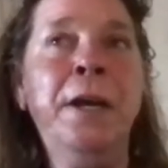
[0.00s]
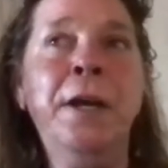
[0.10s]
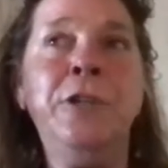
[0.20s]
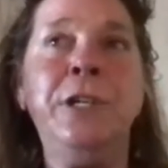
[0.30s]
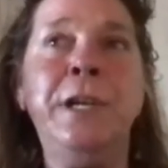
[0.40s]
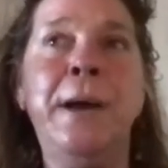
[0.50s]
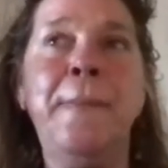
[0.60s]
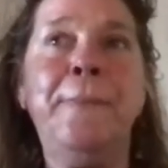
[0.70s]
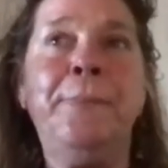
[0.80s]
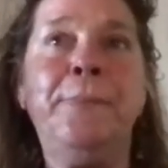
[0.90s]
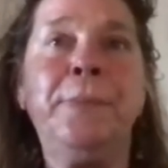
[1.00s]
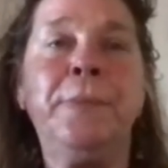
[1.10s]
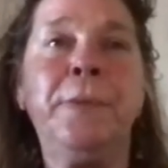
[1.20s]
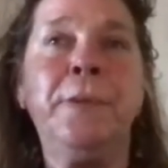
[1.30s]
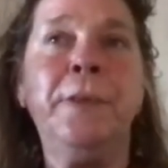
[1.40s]
She um,
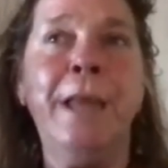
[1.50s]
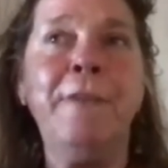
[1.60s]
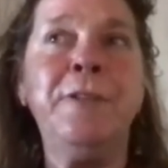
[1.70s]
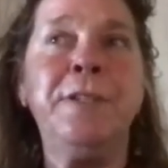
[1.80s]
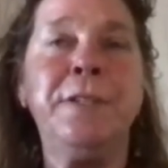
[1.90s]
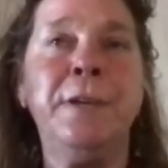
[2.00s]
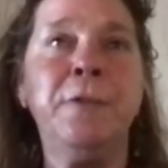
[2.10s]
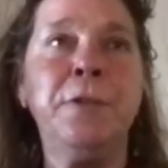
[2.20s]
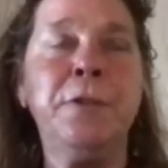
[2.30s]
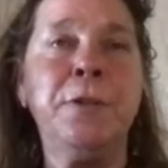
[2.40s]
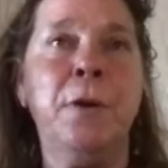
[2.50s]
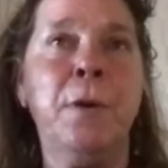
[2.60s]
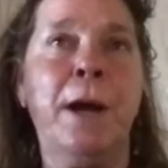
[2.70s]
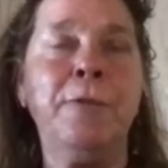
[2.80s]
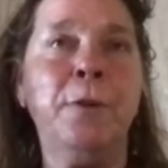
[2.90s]
left San Francisco
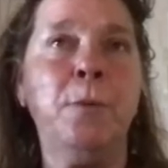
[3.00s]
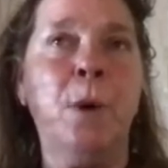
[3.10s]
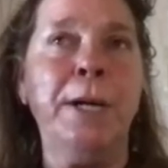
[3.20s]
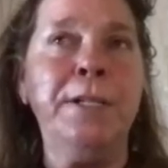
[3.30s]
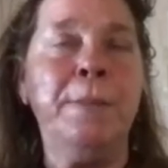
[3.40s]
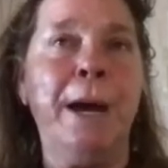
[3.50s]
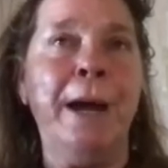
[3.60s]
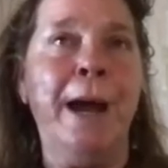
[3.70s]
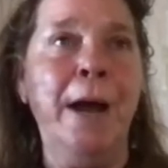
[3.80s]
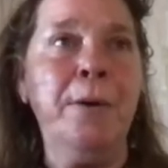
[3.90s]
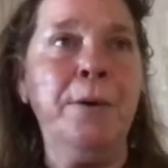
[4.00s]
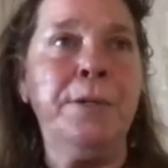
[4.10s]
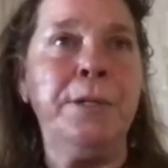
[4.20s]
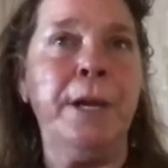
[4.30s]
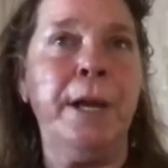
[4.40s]
after wanting to buy a
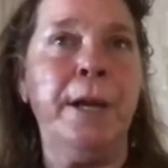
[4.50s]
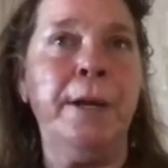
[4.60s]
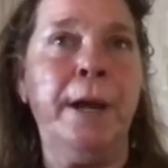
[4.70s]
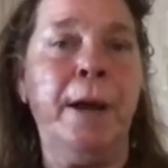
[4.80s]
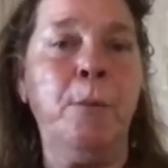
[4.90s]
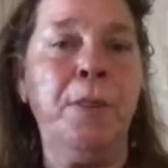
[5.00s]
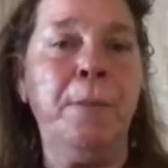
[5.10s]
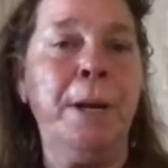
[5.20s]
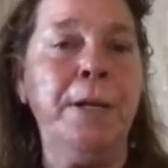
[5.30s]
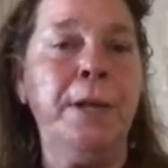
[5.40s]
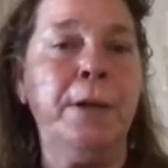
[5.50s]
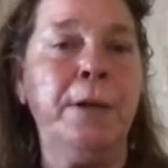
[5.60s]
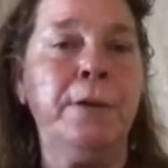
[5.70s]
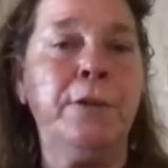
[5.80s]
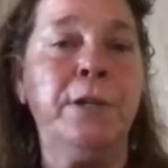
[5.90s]
house, and uh, with the money that
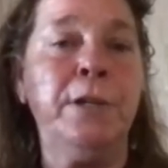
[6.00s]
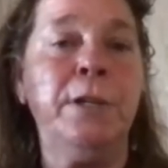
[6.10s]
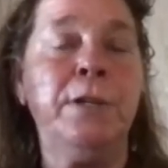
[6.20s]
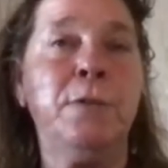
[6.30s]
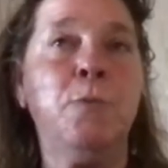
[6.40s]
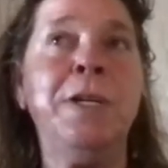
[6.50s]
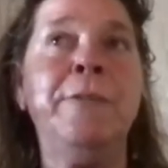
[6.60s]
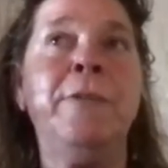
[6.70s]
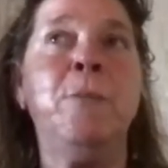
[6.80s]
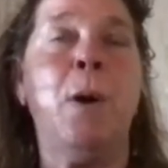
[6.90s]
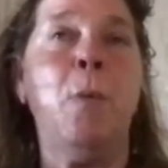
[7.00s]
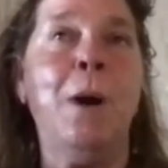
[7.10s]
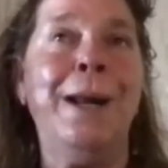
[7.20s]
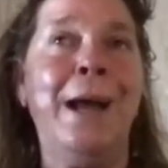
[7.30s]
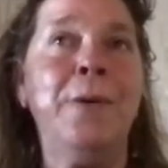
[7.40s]
she wouldn't have even bought
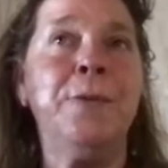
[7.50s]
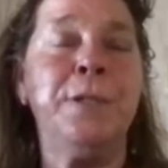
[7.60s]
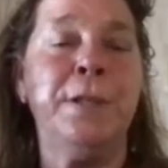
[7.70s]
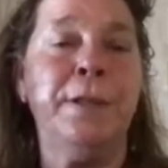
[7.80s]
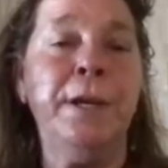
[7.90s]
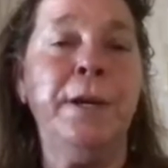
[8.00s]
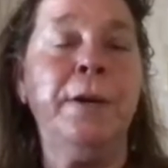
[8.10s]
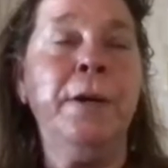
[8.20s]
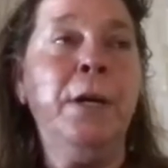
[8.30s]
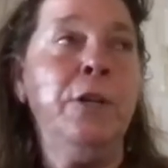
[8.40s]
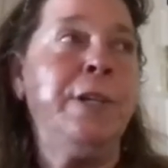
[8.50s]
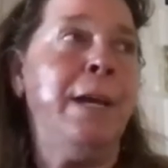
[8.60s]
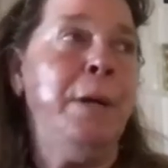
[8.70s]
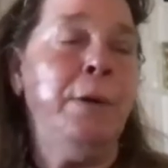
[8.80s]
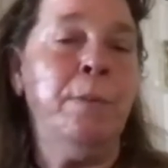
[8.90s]
one house and there, she
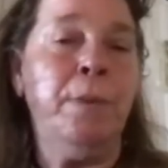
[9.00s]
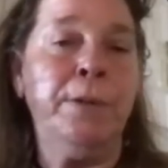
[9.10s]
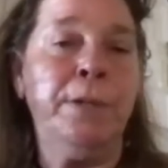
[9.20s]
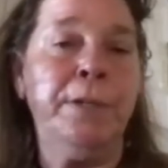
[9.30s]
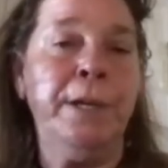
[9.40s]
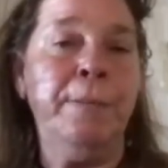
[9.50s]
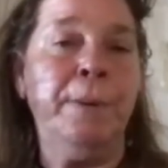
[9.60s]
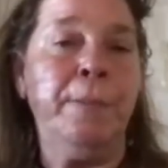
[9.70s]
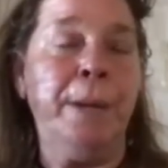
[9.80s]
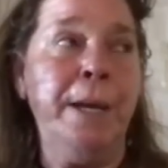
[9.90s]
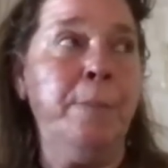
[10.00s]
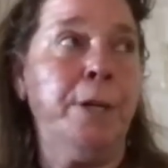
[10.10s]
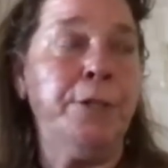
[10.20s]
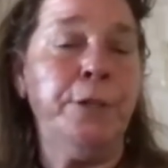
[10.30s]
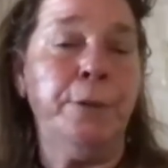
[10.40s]
came here to Tampa Bay and
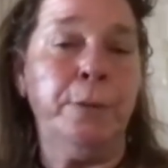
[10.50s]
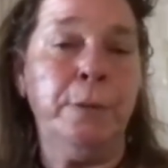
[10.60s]
bought two.